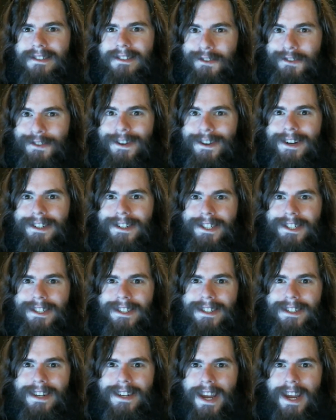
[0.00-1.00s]

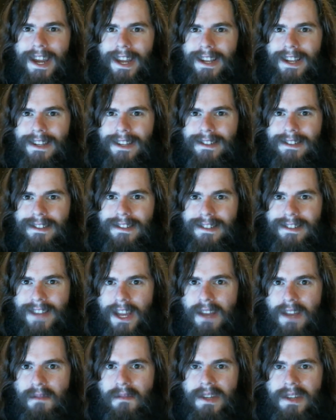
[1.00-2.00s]
structure and
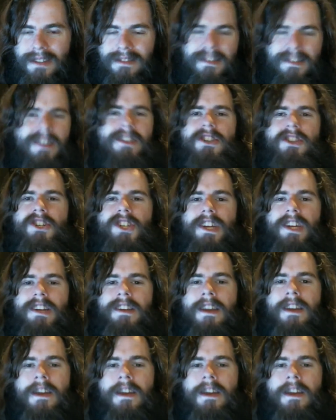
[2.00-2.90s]
statements and shit.